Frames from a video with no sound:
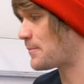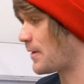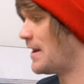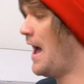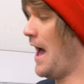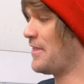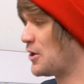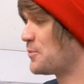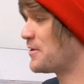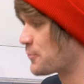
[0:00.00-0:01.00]
but I think
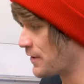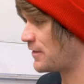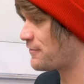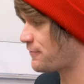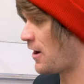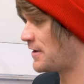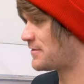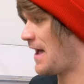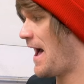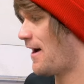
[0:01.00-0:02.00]
it'll be really fun
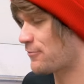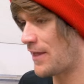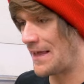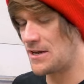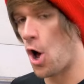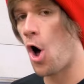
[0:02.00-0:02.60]
to have like an